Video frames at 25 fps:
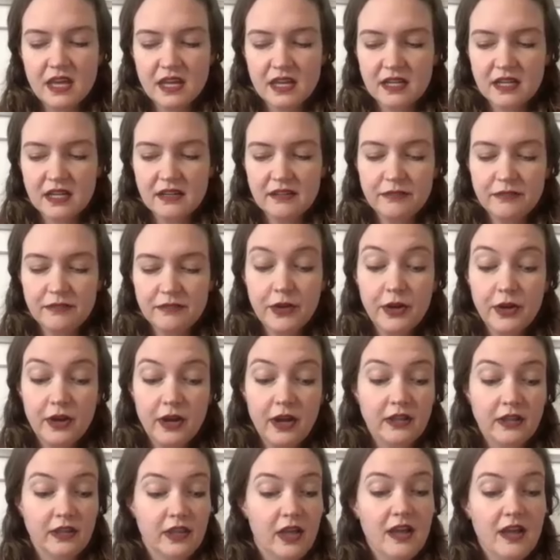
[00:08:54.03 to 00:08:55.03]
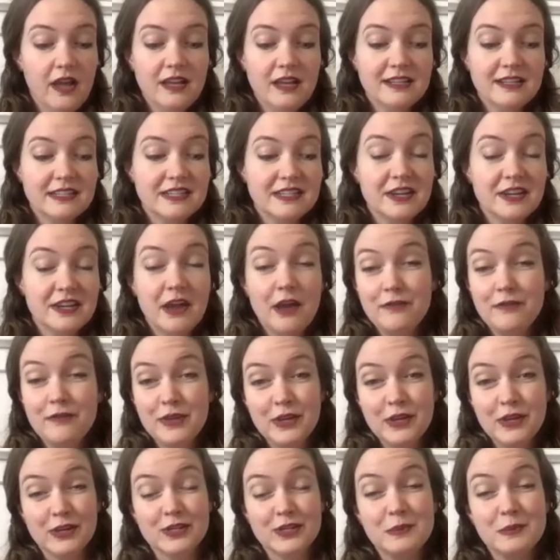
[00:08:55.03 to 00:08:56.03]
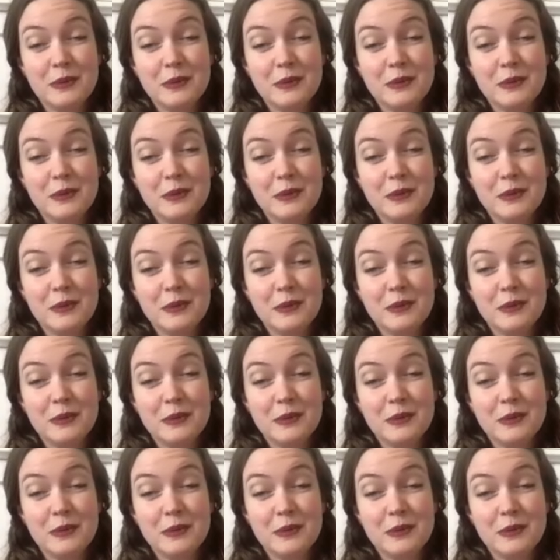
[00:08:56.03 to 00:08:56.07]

Uh, for a lot of years,